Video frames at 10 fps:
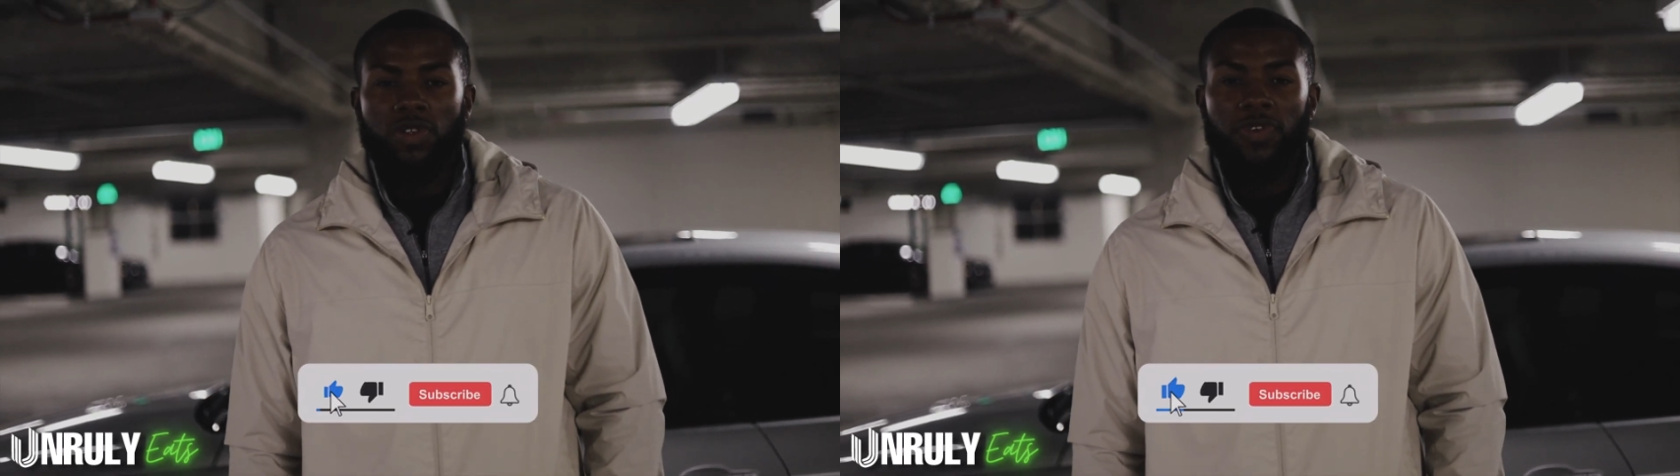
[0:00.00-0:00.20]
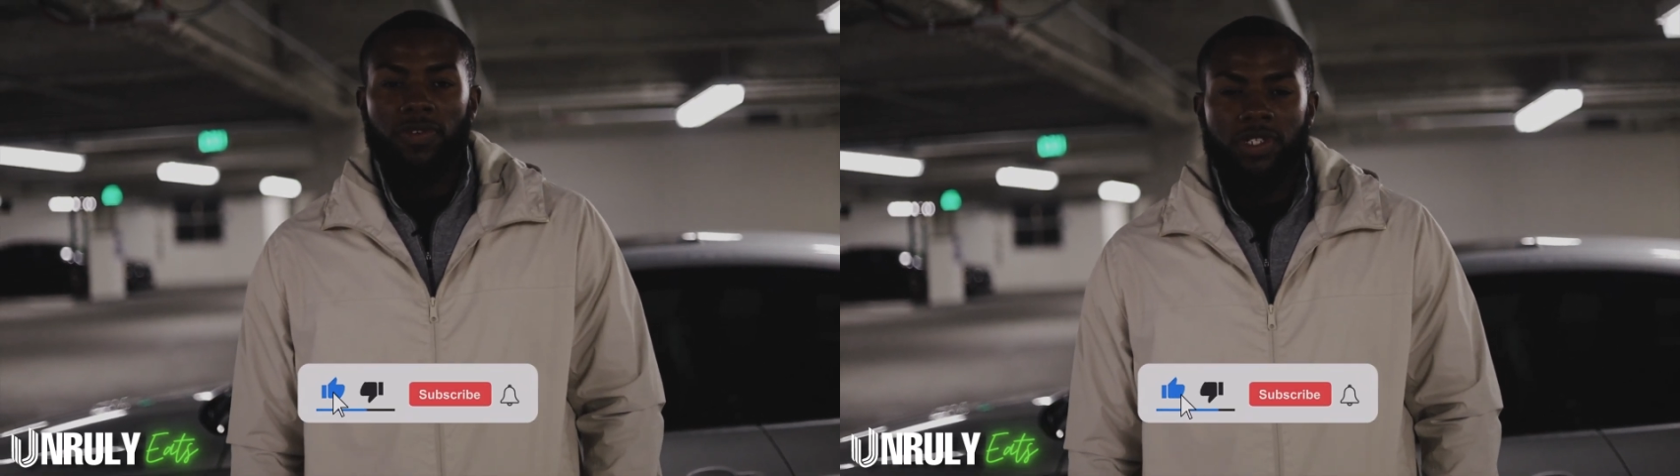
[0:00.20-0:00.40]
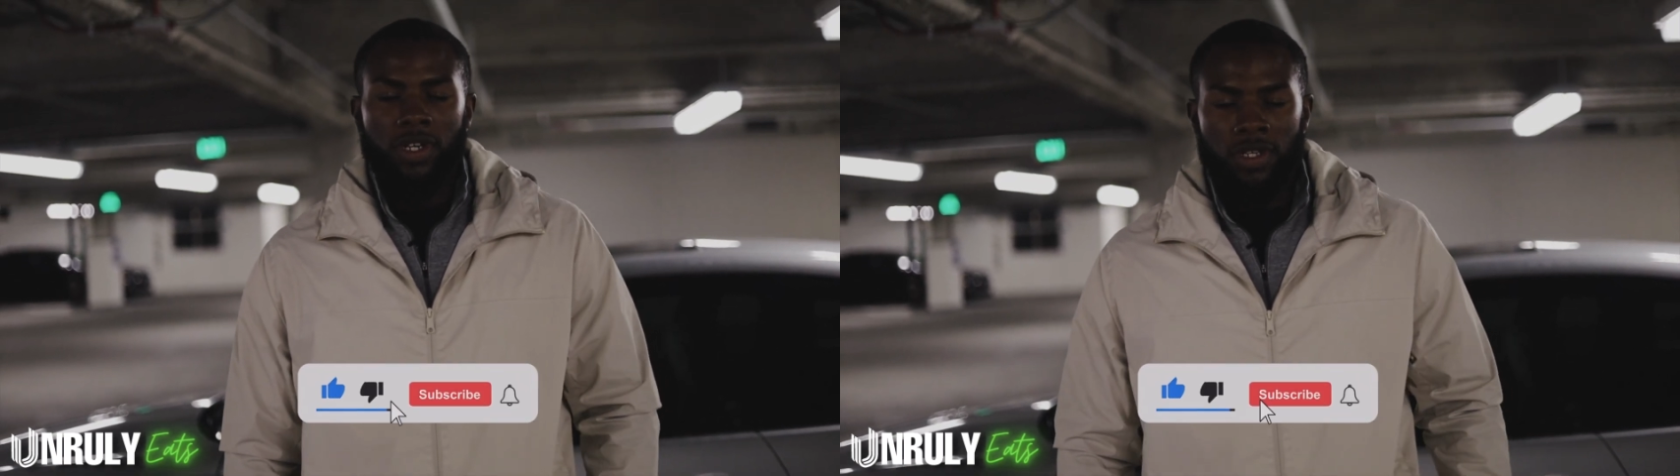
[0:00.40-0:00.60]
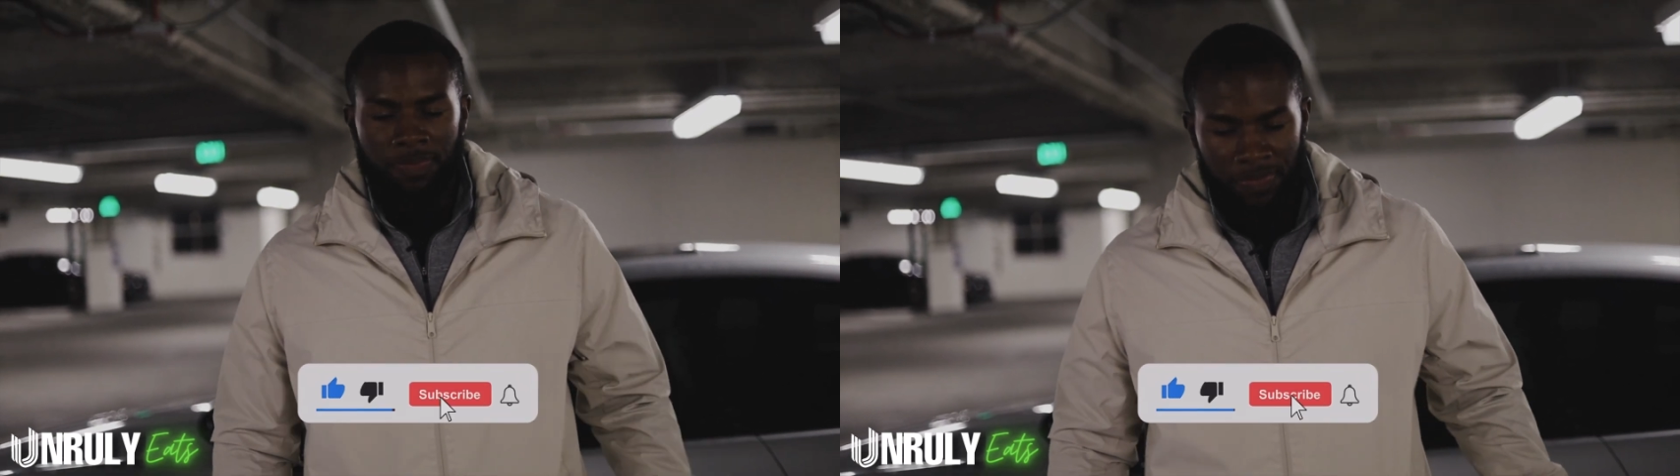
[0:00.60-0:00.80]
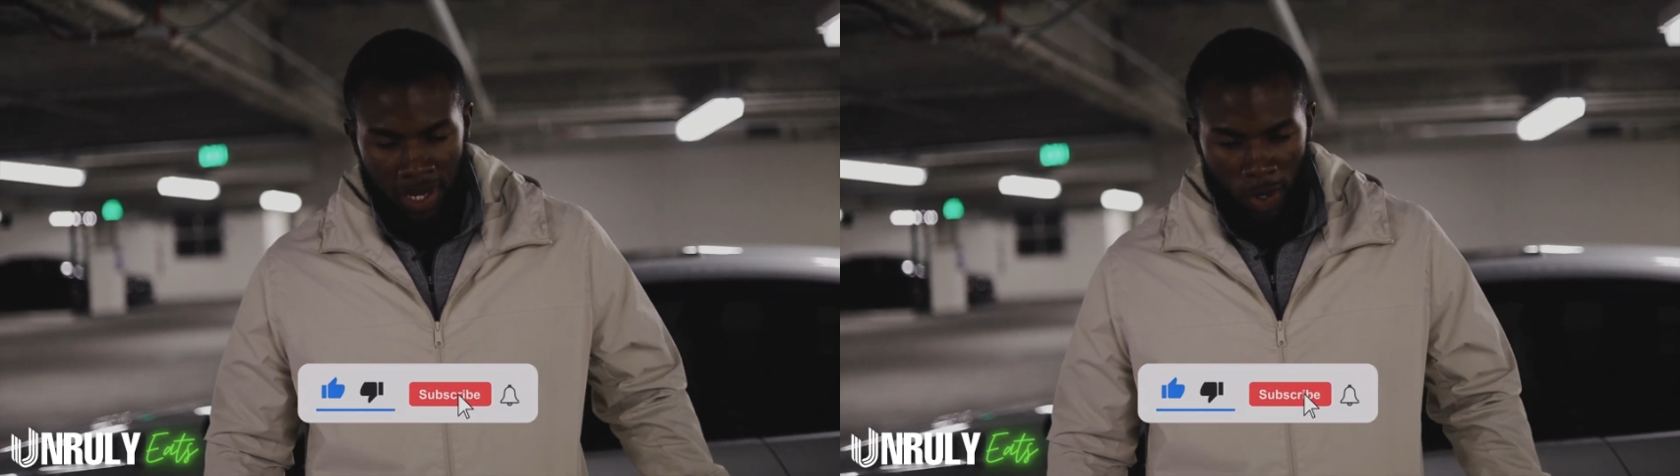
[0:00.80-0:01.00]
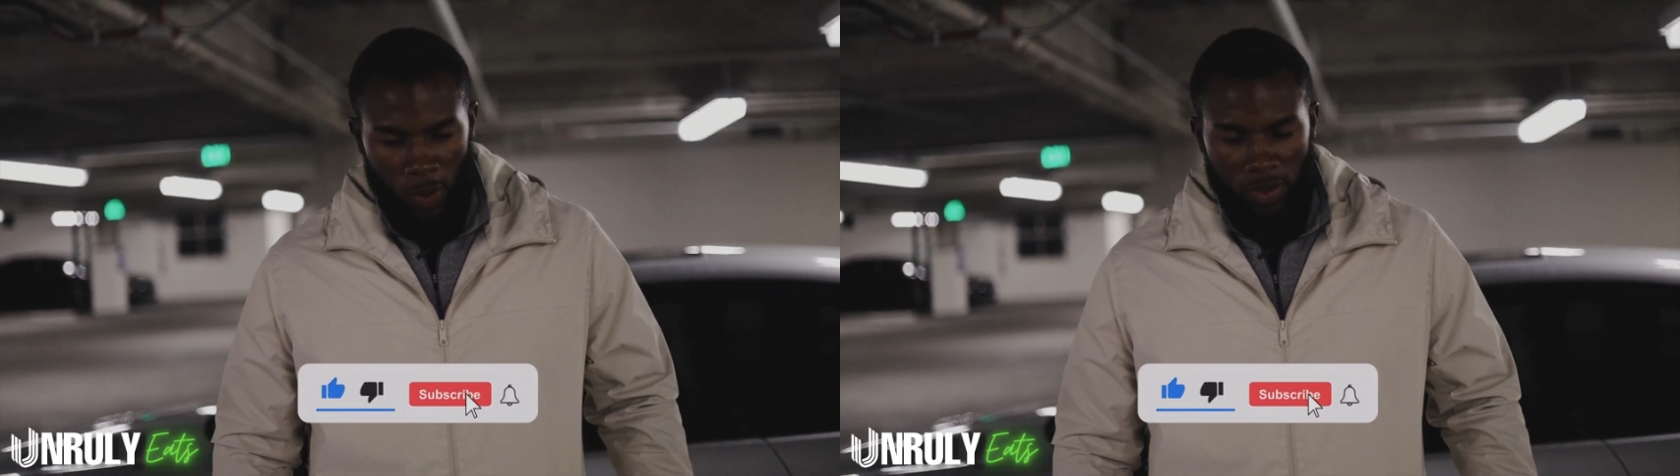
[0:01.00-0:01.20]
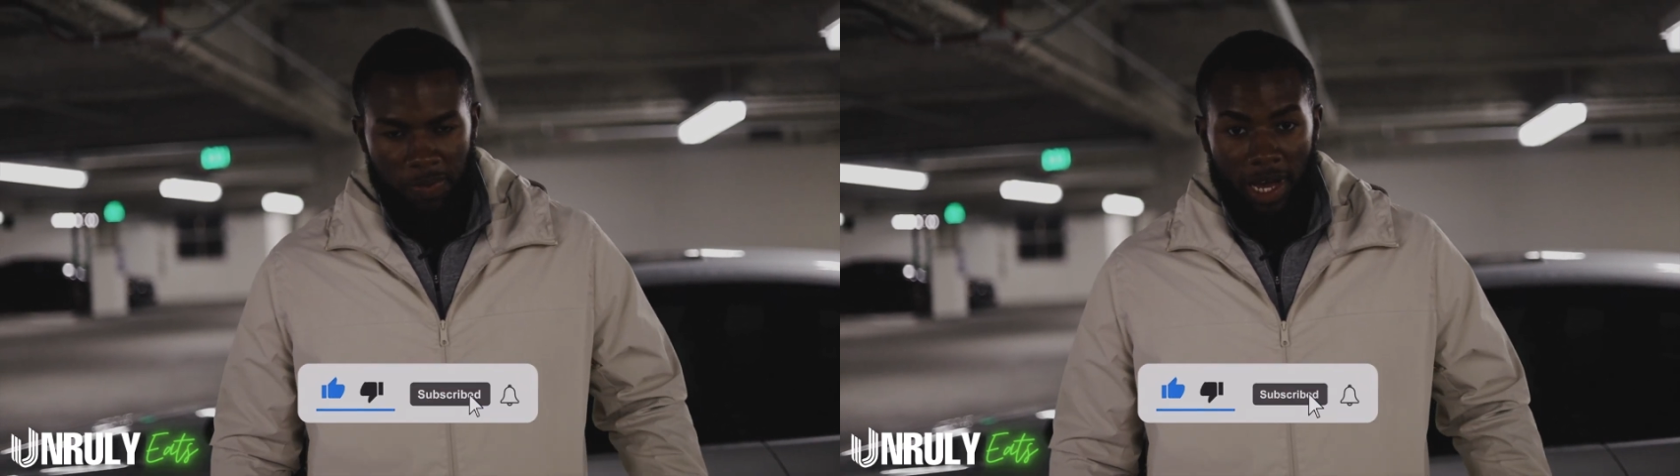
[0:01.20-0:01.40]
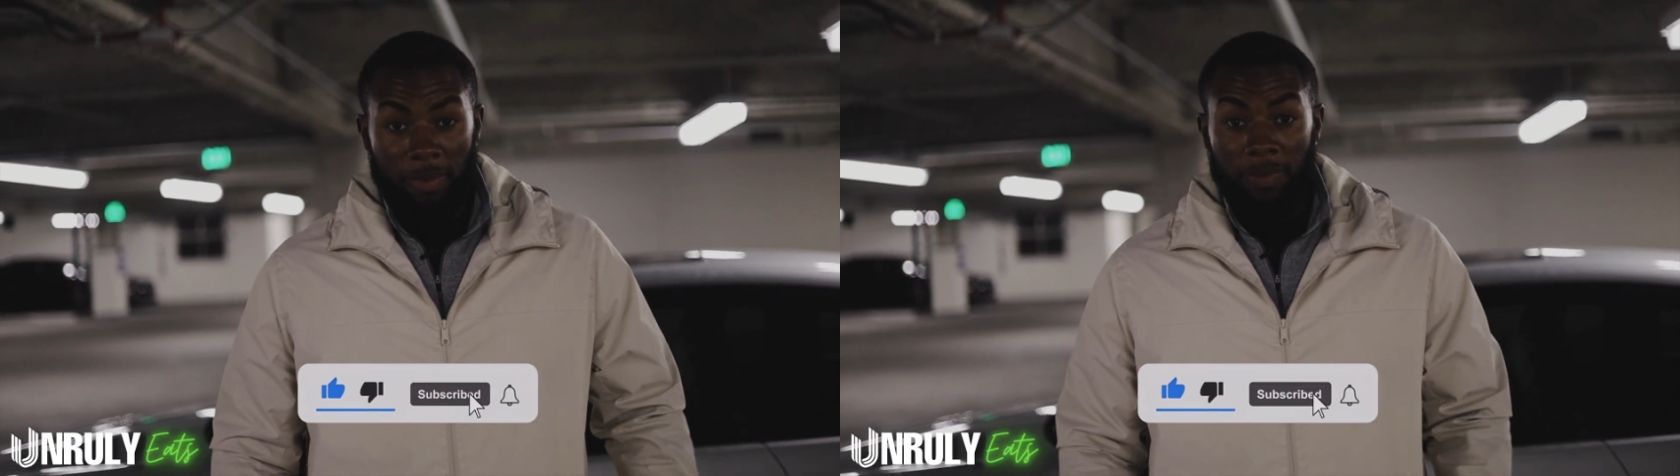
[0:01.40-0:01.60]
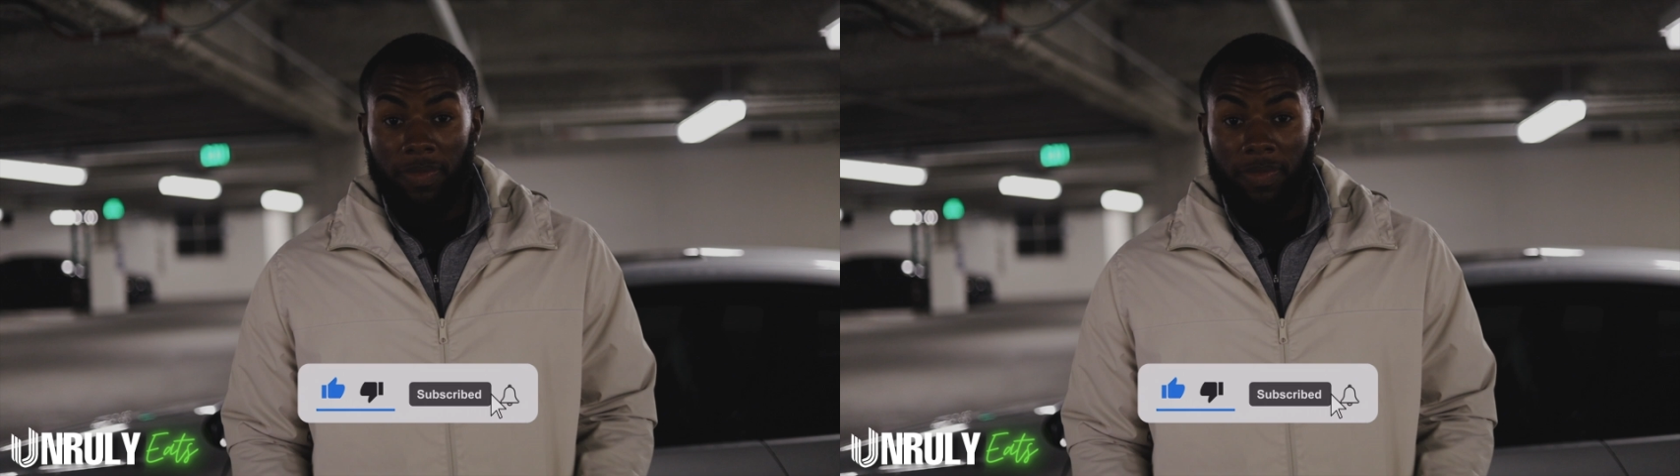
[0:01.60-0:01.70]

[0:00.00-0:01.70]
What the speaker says: If you're a returner, what's poppin'?